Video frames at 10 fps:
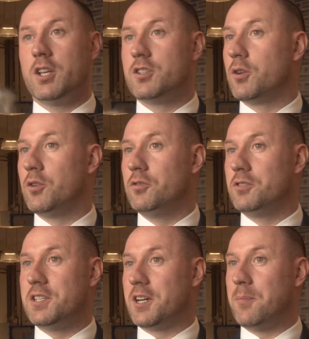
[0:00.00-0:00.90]
So
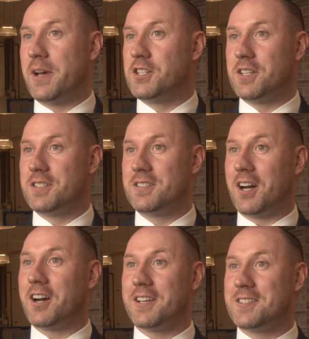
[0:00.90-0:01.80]
these are ambitious
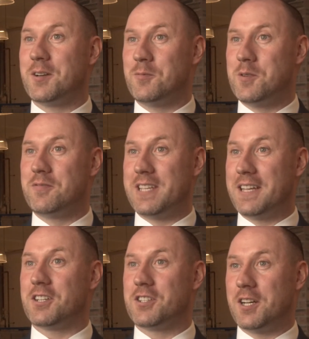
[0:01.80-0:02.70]
targets that we've
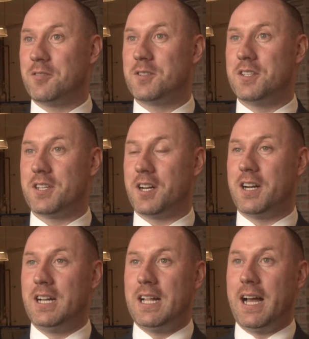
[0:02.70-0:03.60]
set ourselves. These
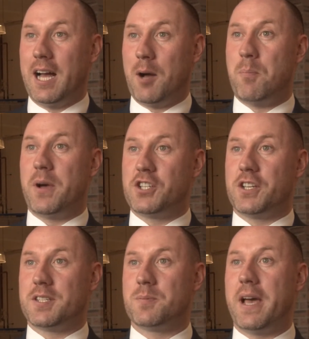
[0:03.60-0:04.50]
are
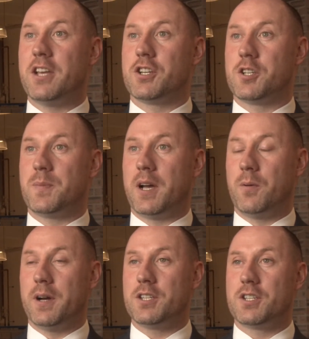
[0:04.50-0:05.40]
ambitious measures by
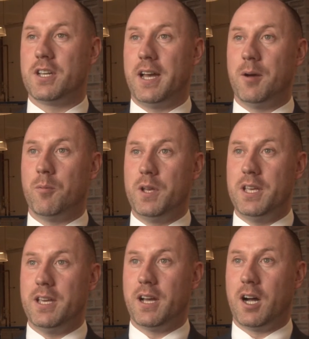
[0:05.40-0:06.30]
which
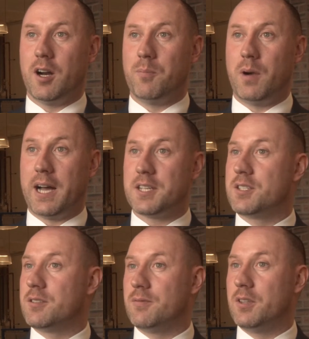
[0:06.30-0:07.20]
we are
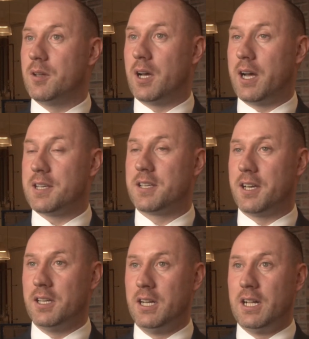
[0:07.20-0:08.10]

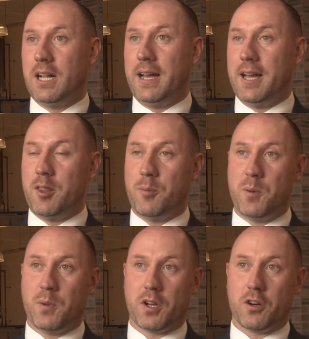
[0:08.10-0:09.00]
asking the
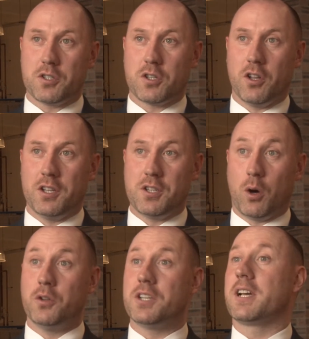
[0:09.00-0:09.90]
people across Scotland to
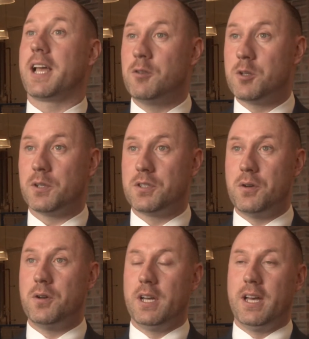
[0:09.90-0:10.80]
hold us accountable to.